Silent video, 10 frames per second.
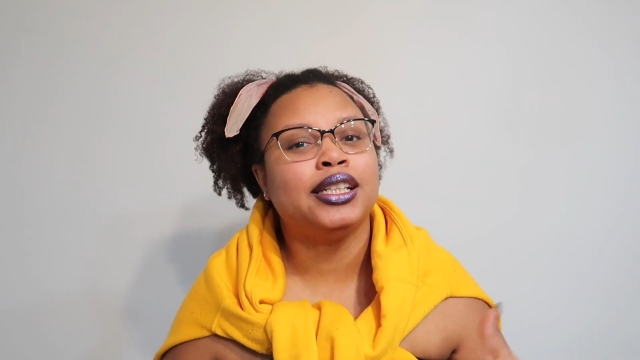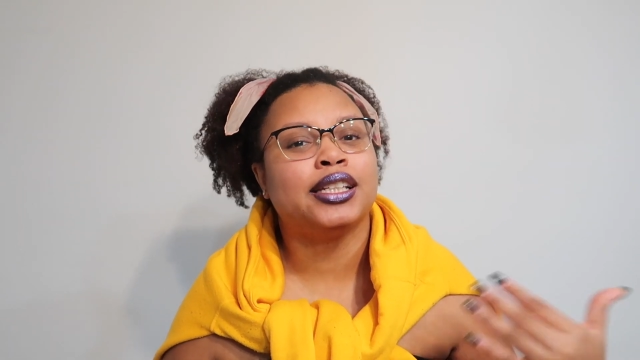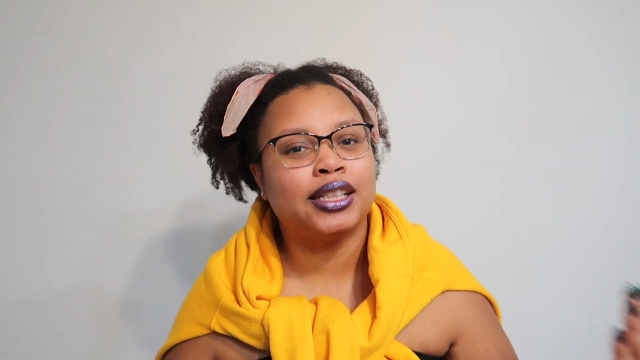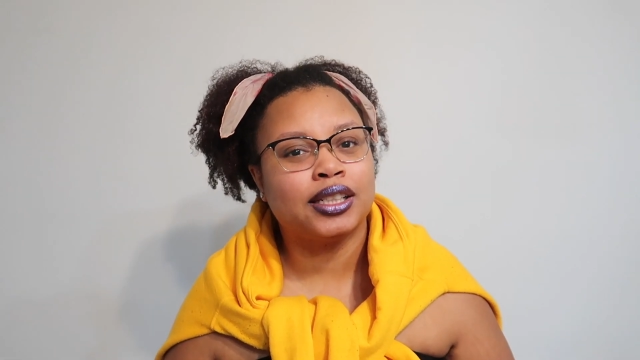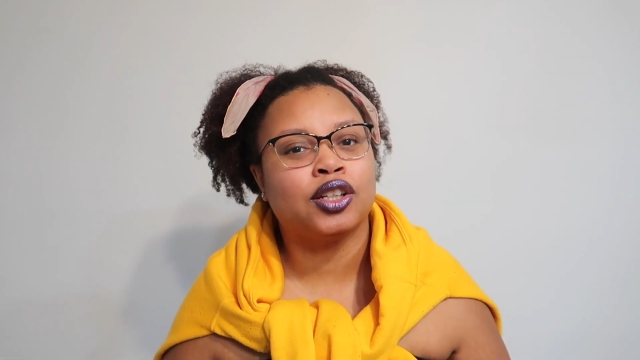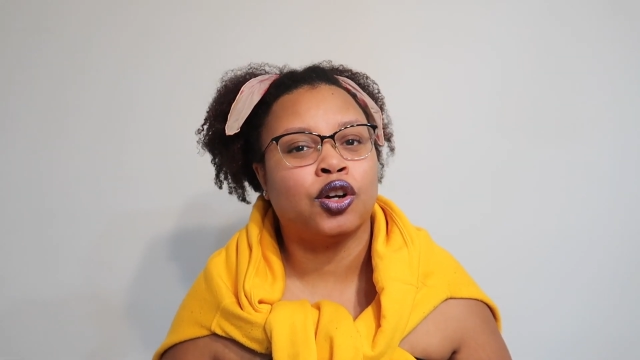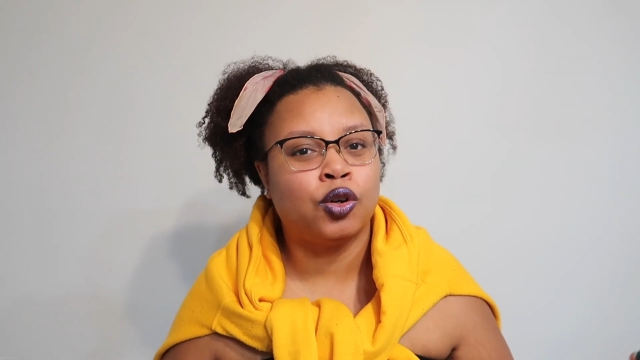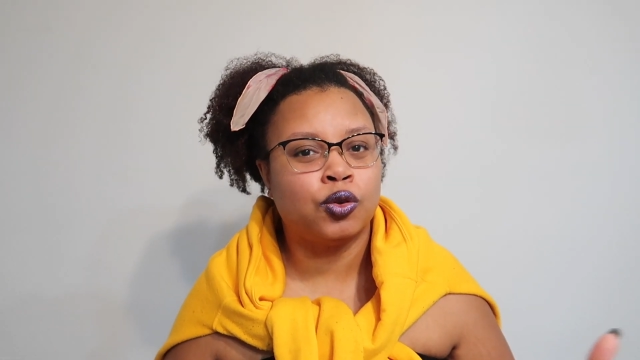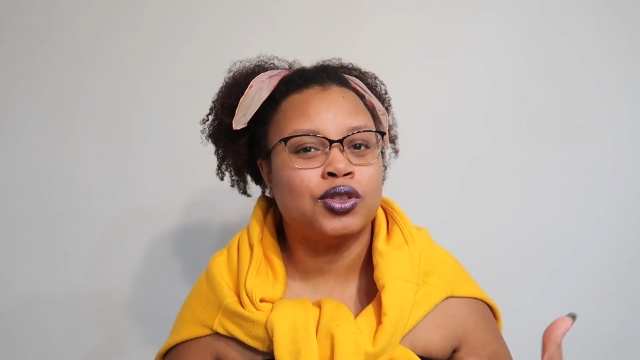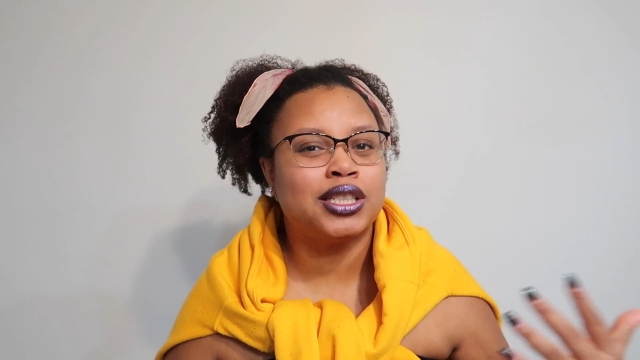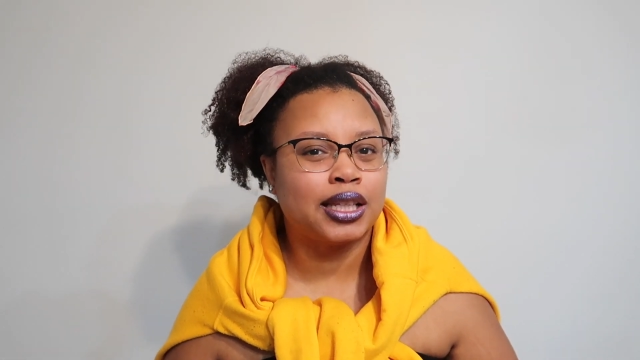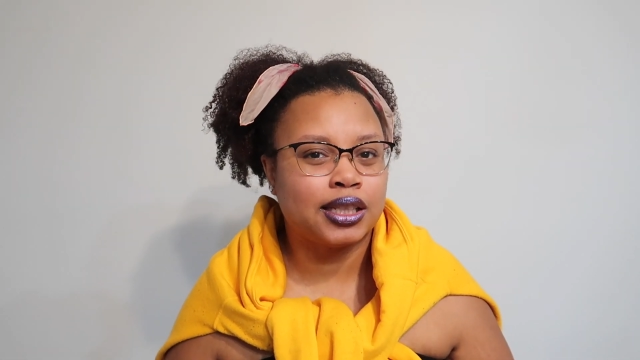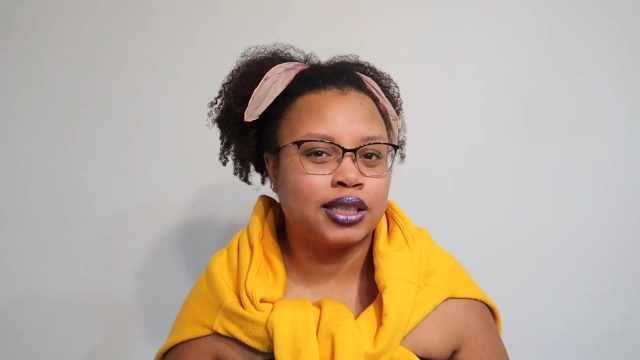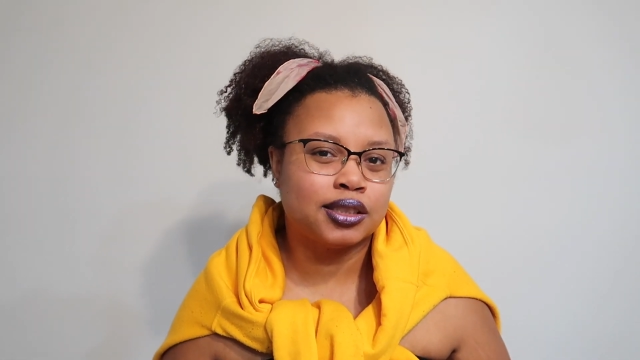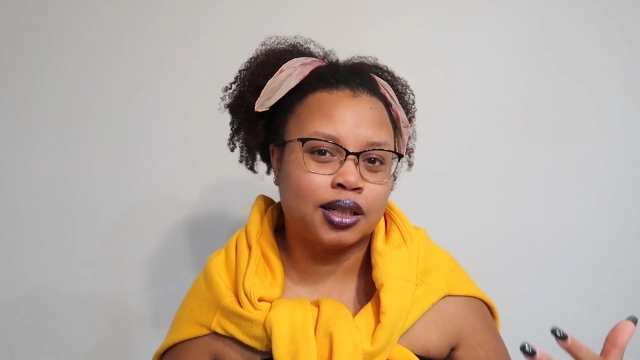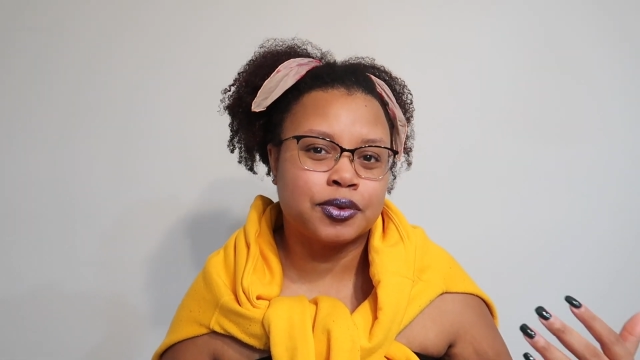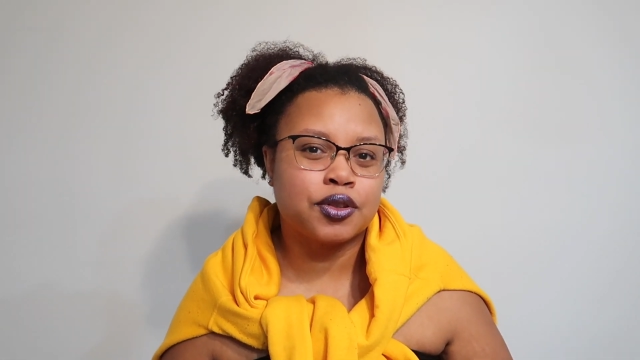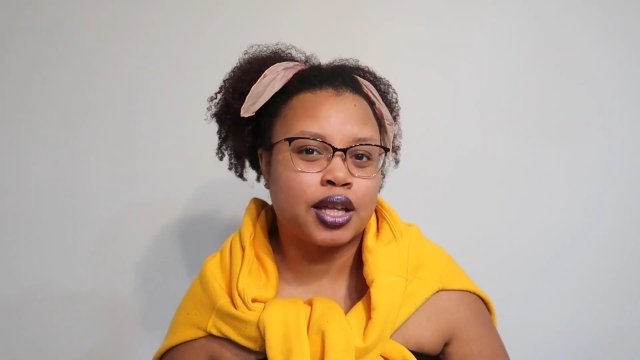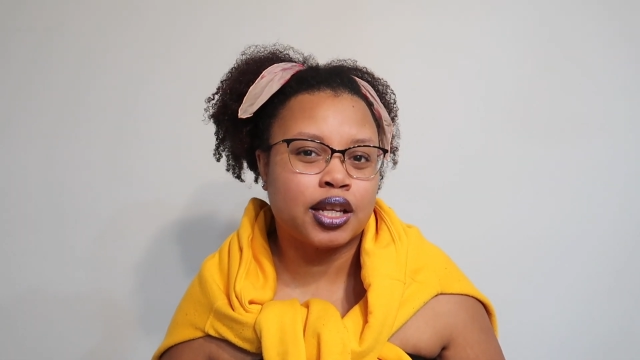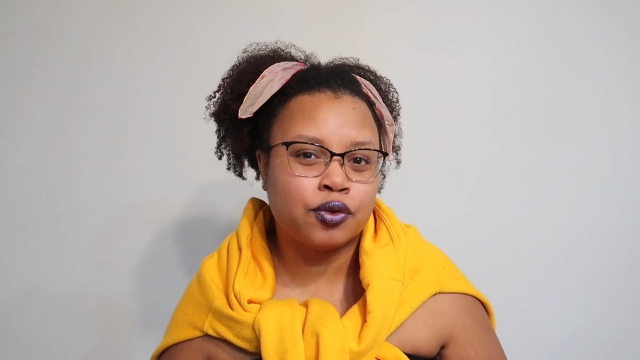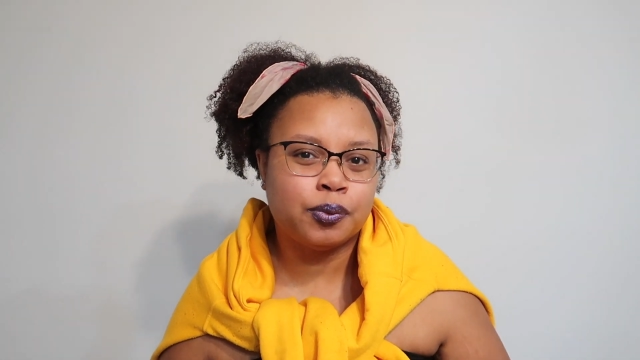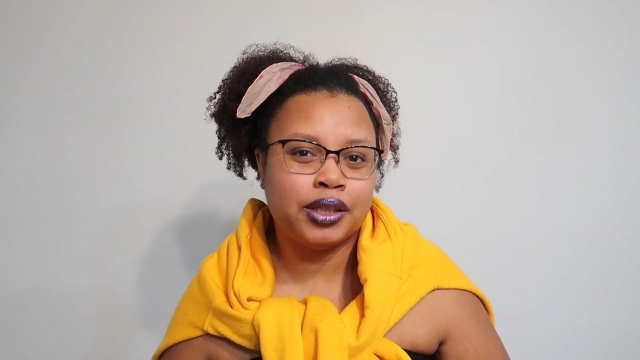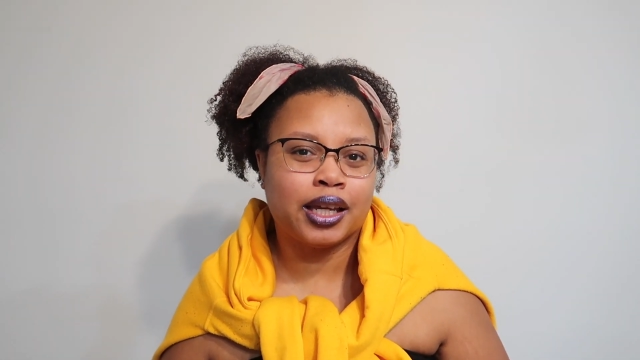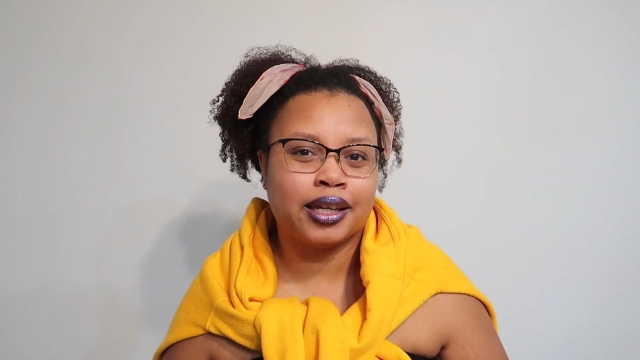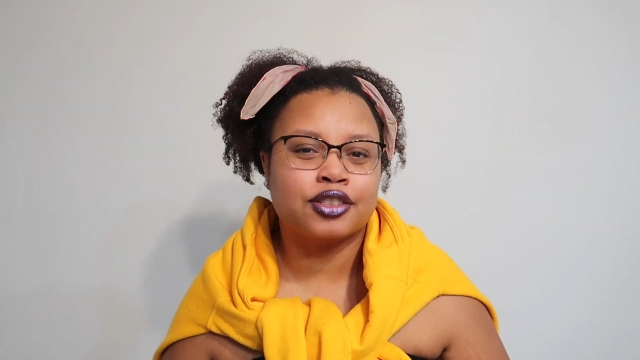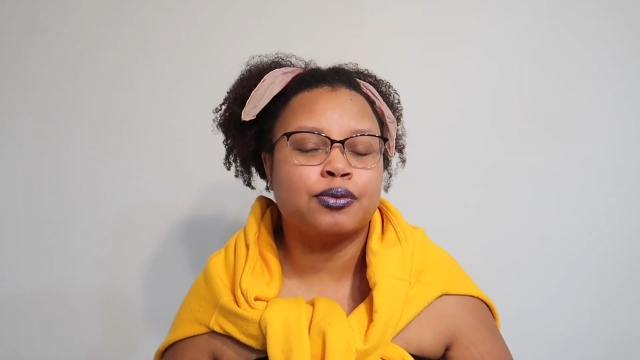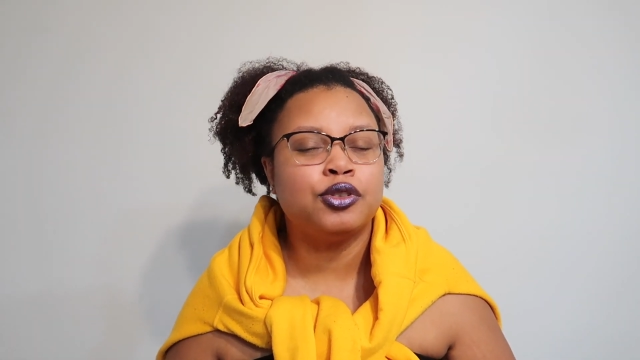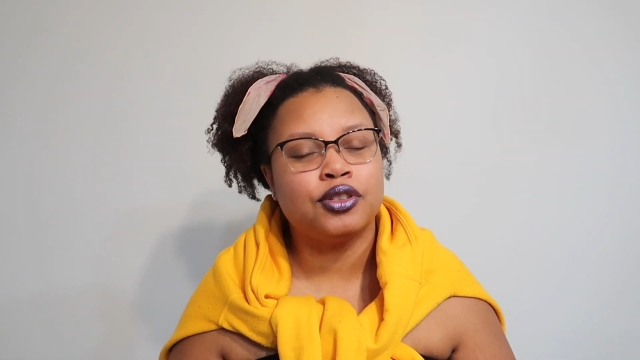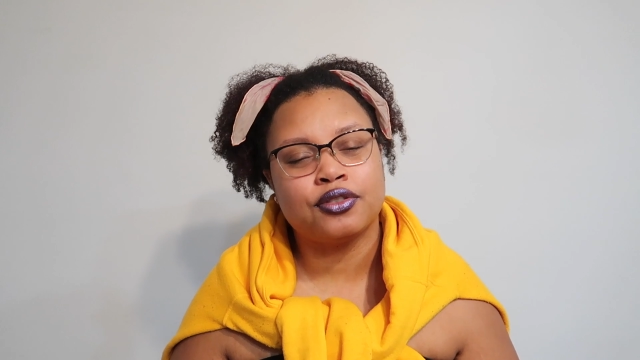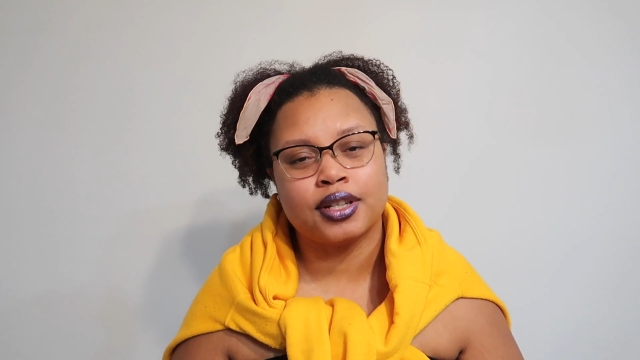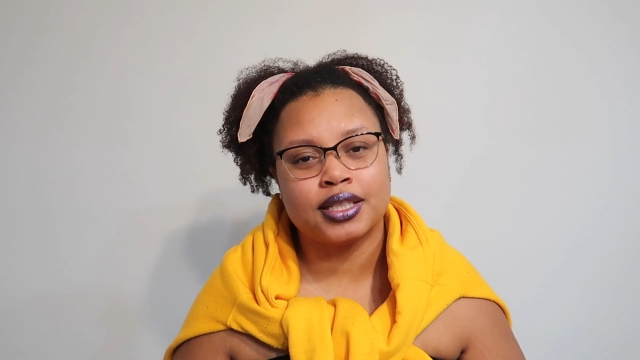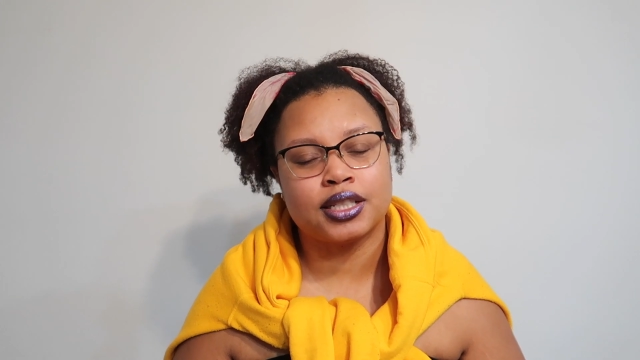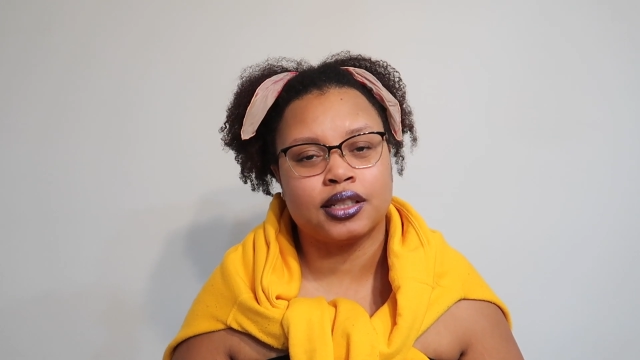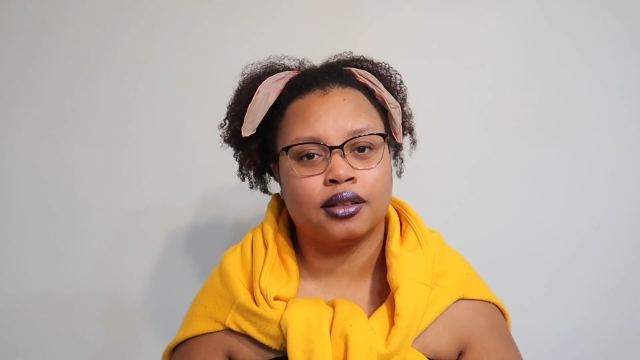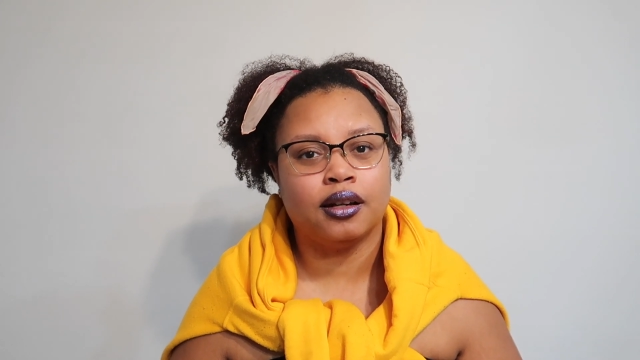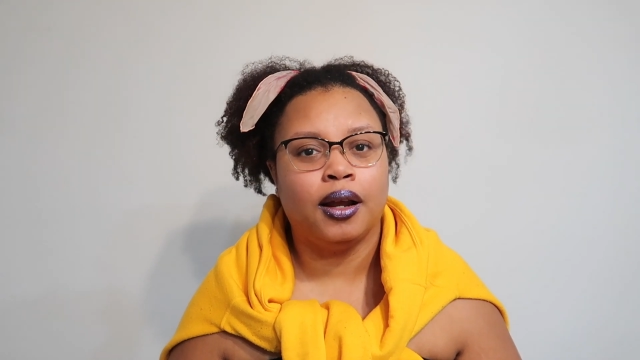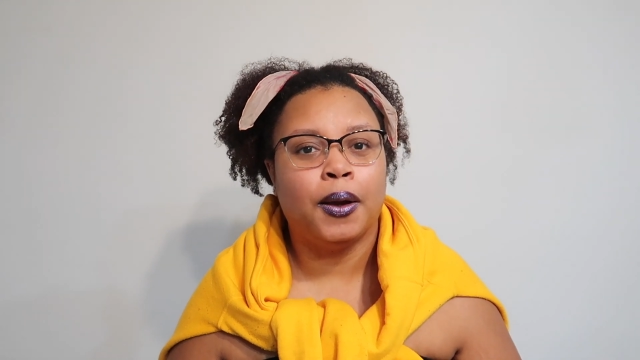did go set things up so that it would be a smoother transition.